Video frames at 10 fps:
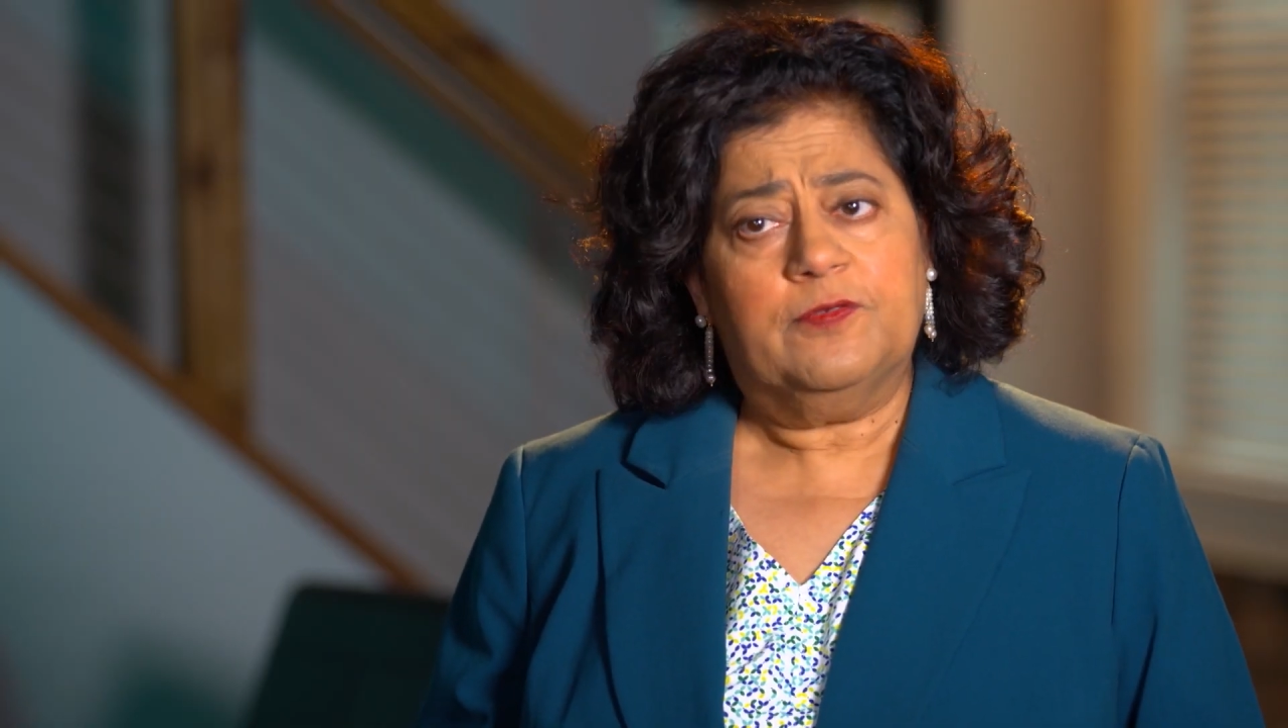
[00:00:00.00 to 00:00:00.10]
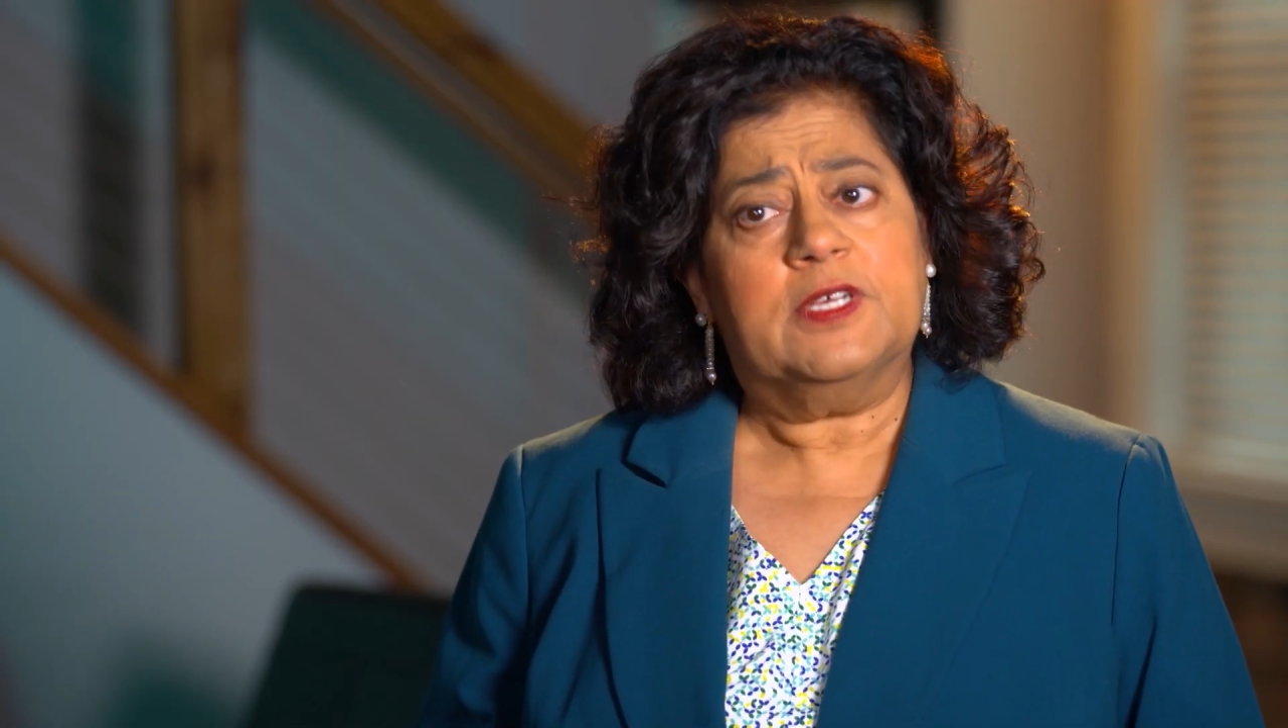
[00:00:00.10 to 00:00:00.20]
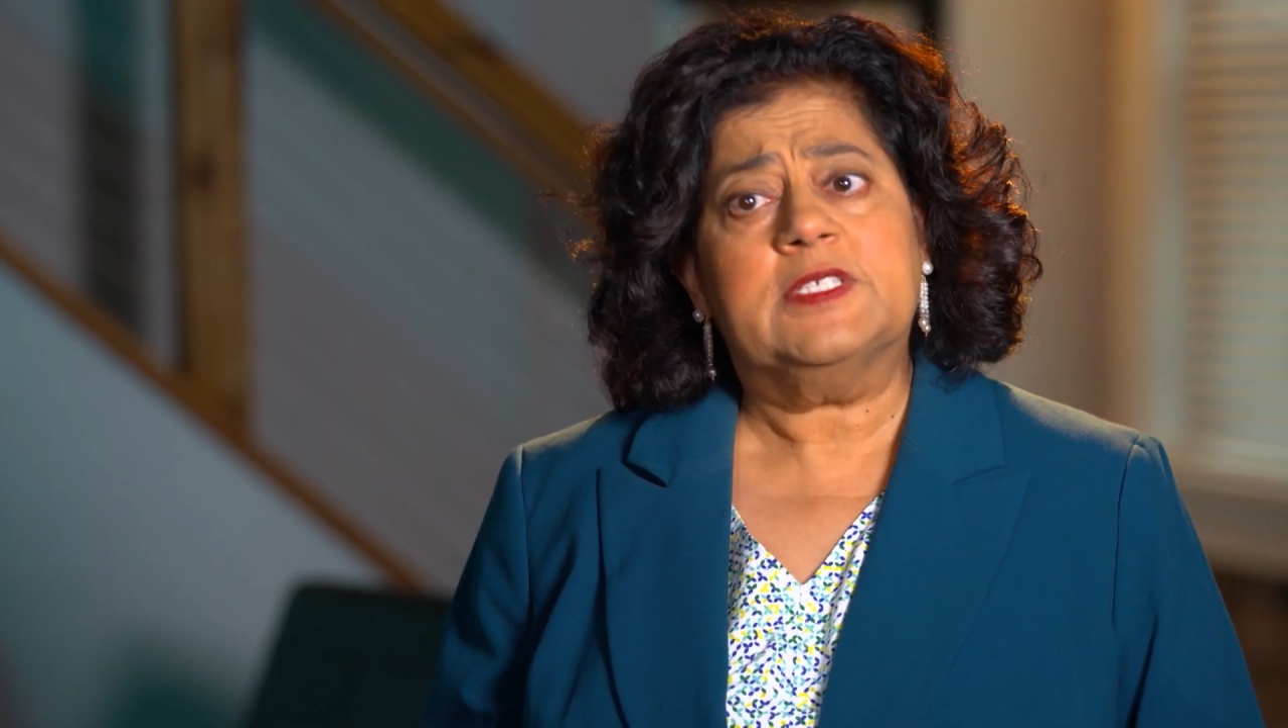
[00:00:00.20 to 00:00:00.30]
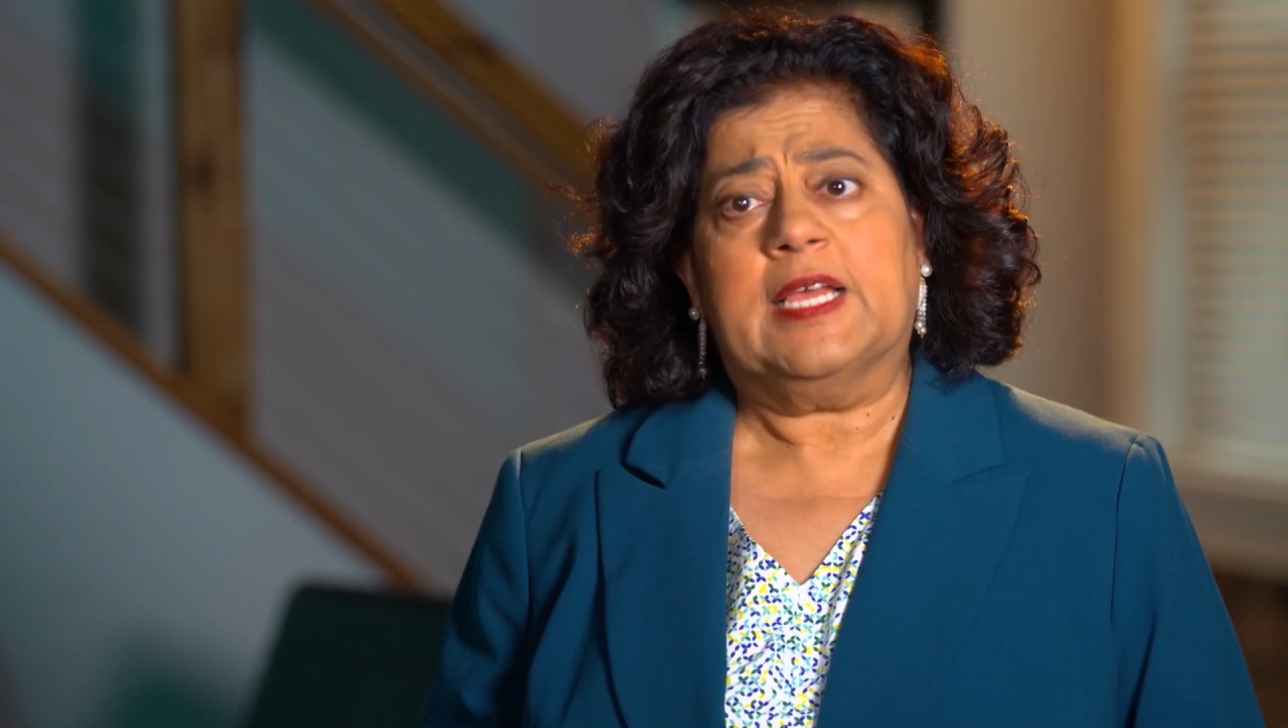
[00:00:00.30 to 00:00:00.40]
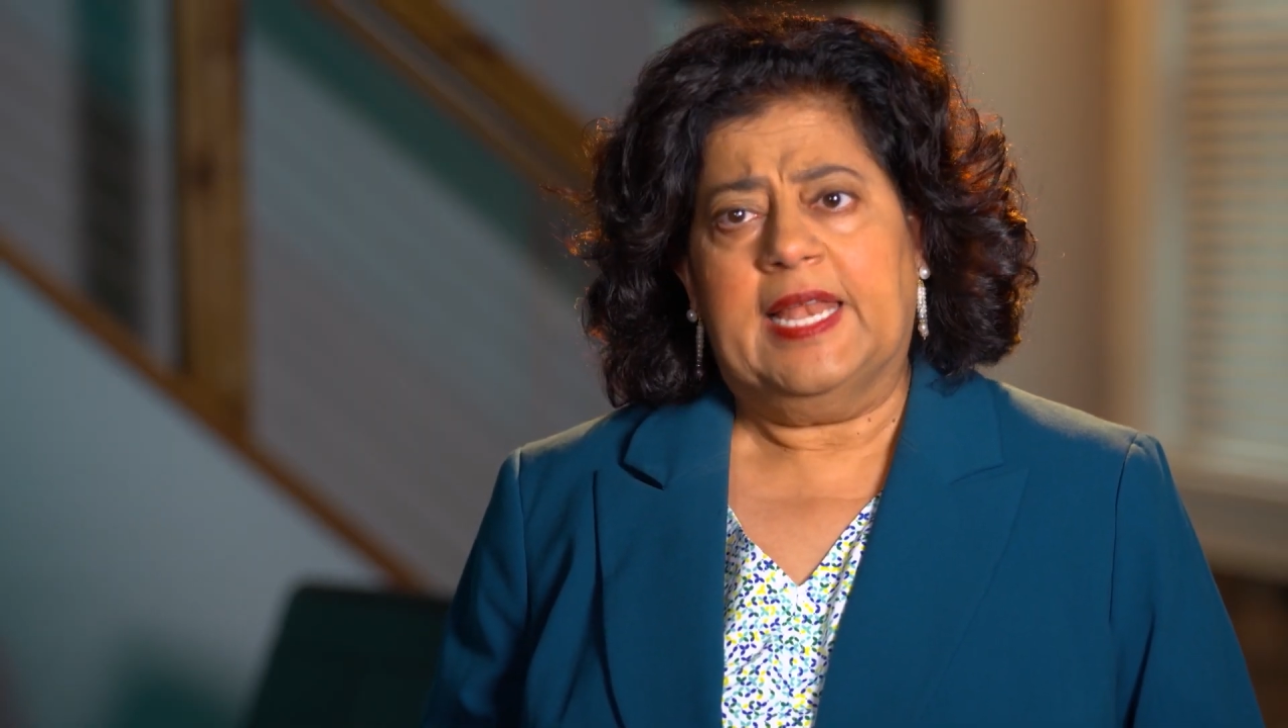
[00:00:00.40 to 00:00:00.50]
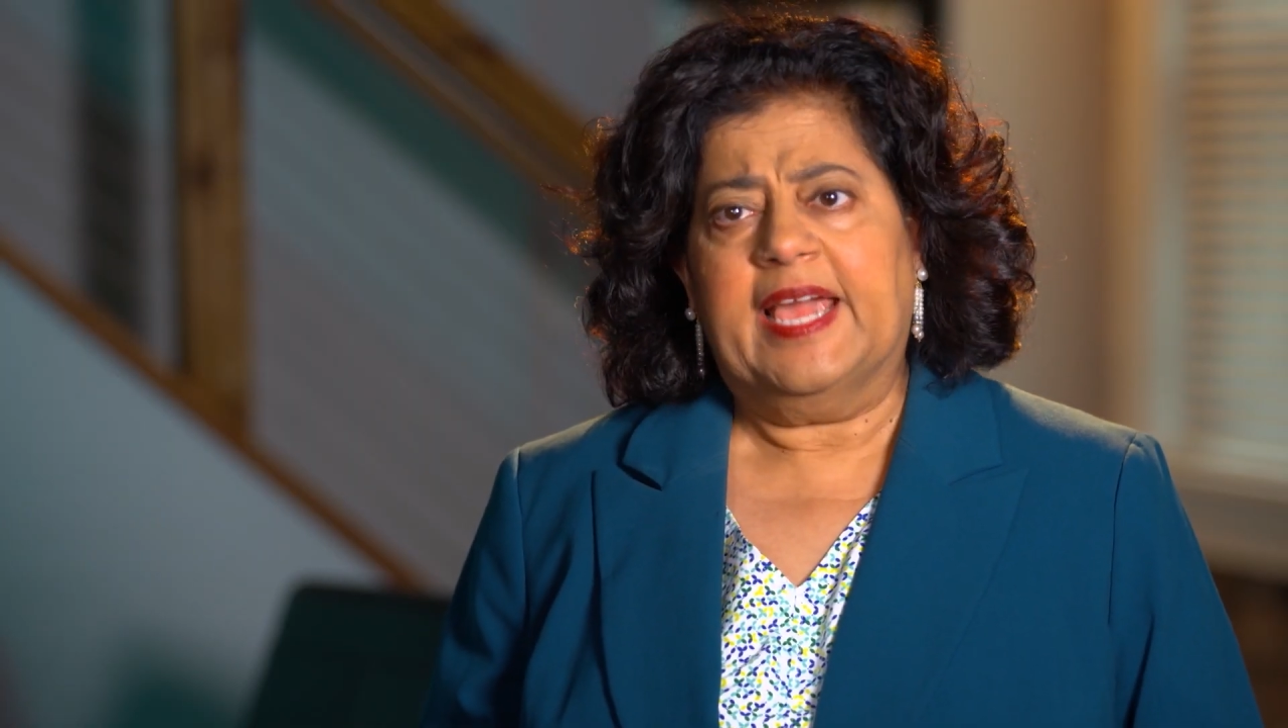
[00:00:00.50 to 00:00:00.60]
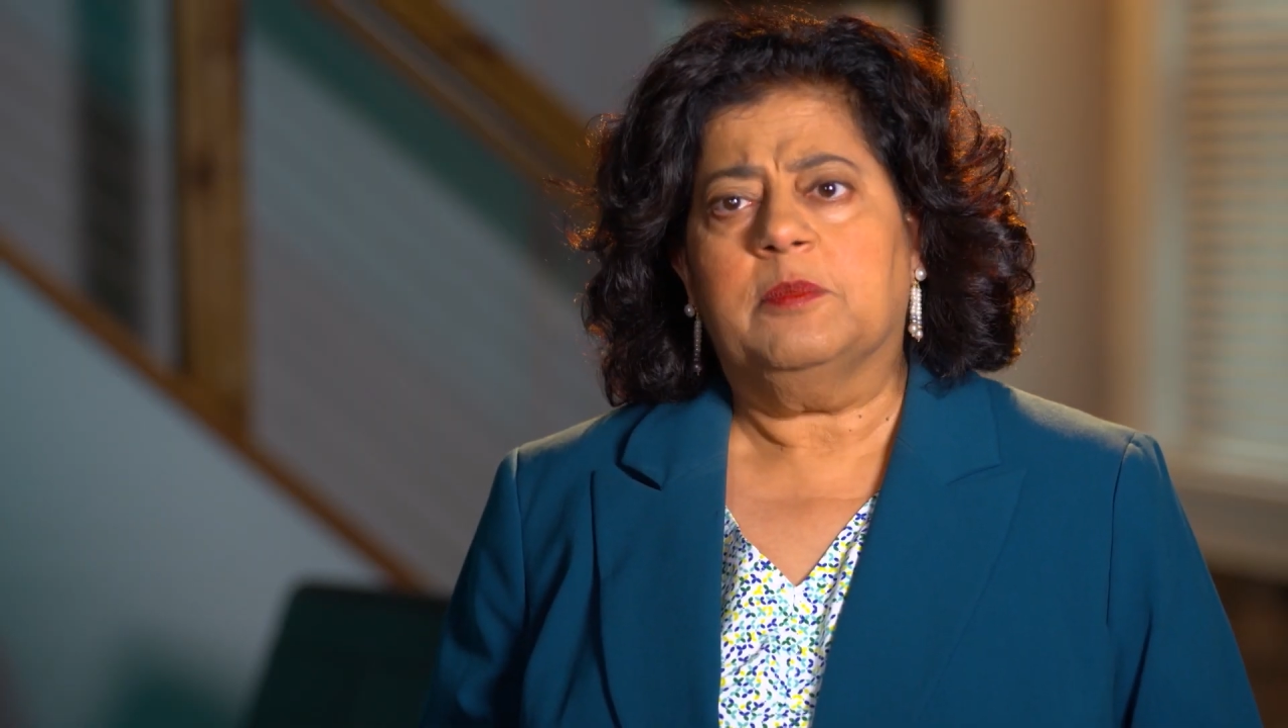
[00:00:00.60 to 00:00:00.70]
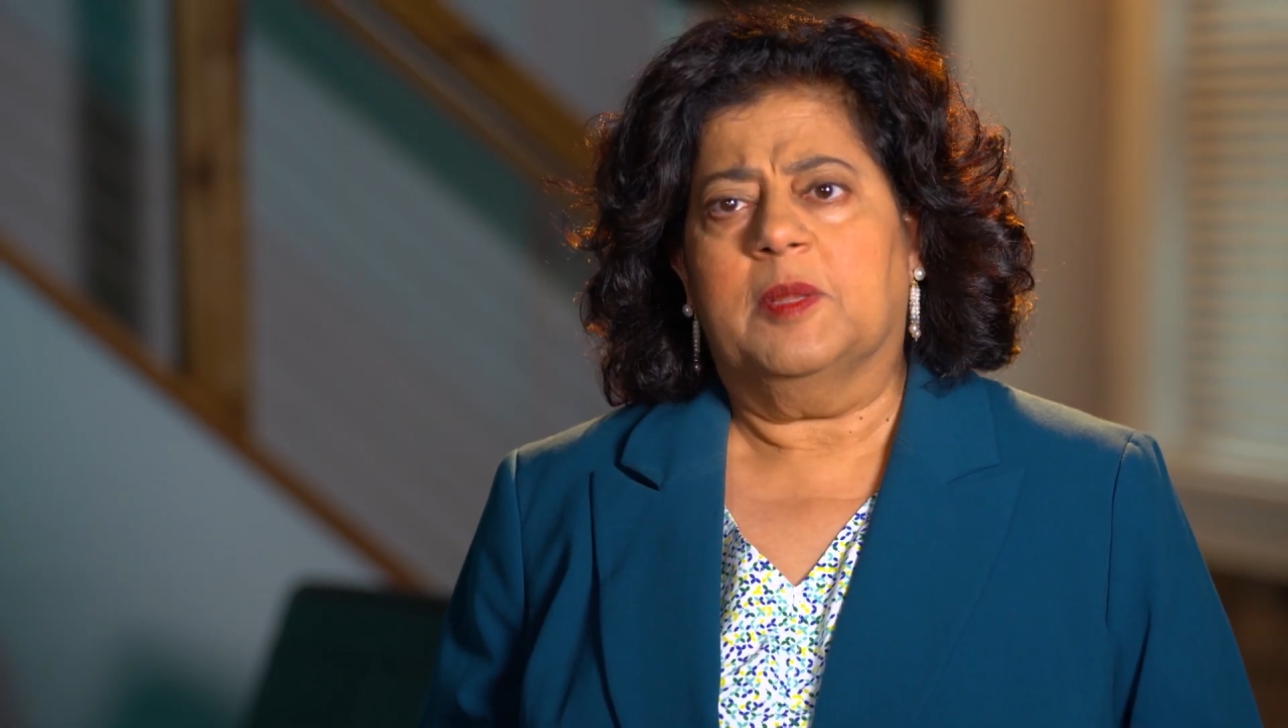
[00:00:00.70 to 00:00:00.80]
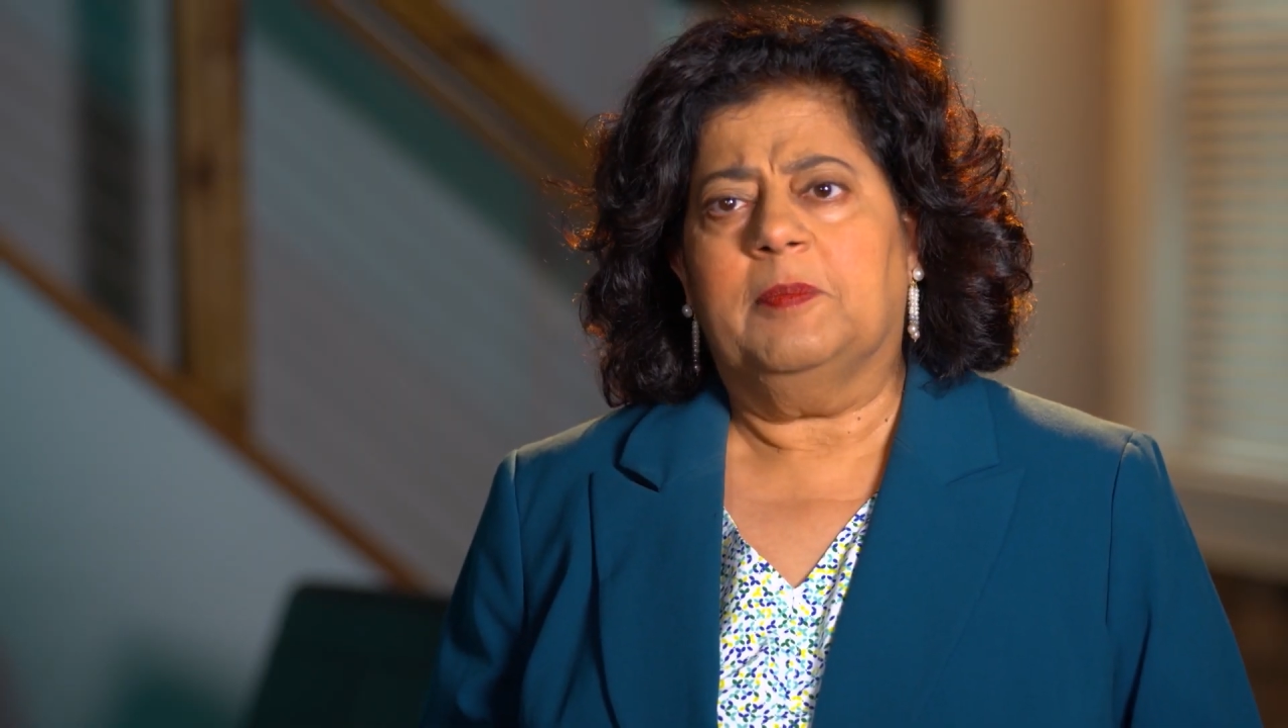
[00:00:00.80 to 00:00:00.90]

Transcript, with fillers: first collect the